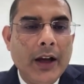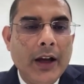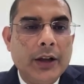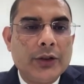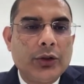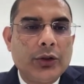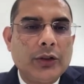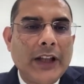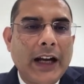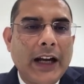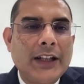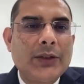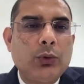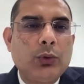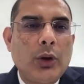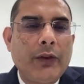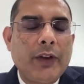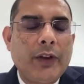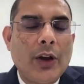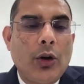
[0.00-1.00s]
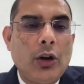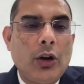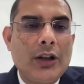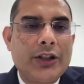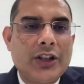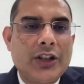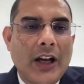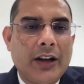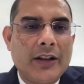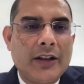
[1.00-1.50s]
So that's what we call
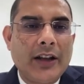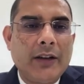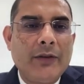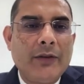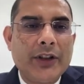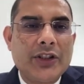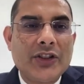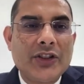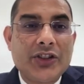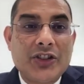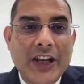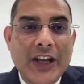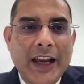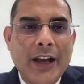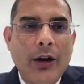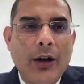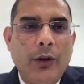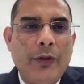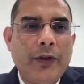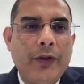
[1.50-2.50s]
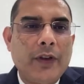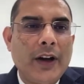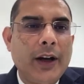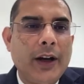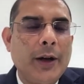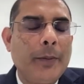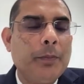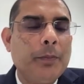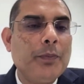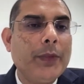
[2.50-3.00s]
Janadhan, which is J of
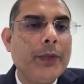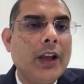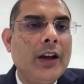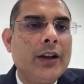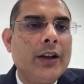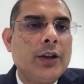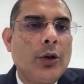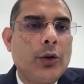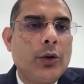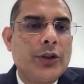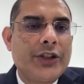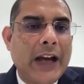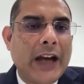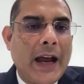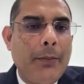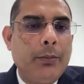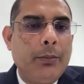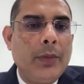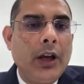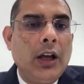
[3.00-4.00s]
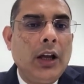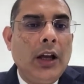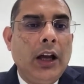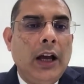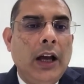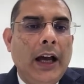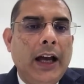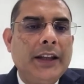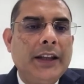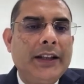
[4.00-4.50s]
jam.
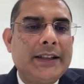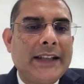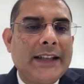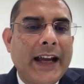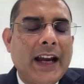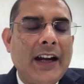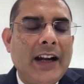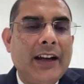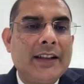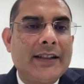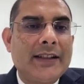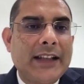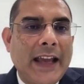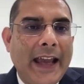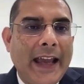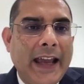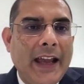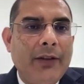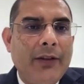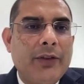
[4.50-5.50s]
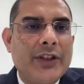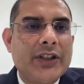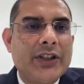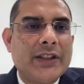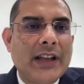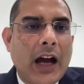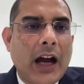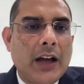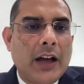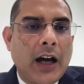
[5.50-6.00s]
And the second is A, which is
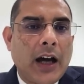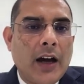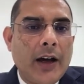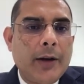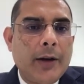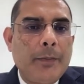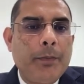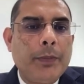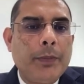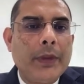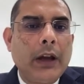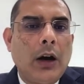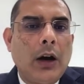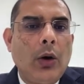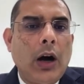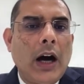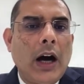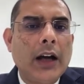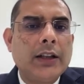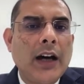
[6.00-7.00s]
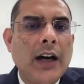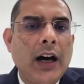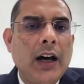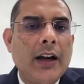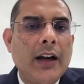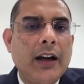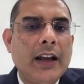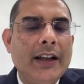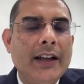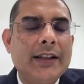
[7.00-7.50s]
Aadhaar. Now
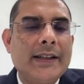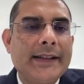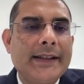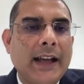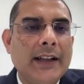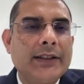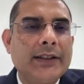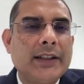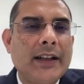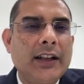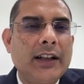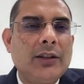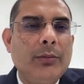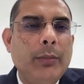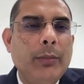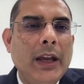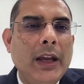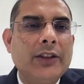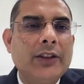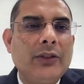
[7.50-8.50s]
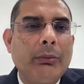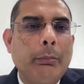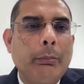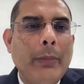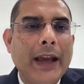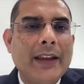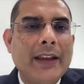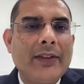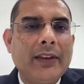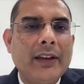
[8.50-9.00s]
Aadhaar in Sanskrit means
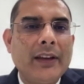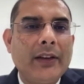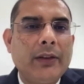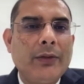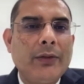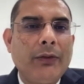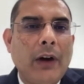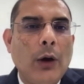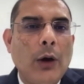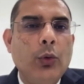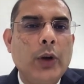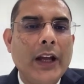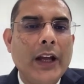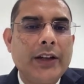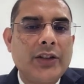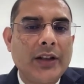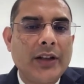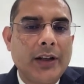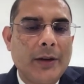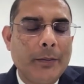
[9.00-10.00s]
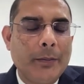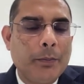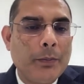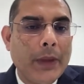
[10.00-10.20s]
basis, foundation.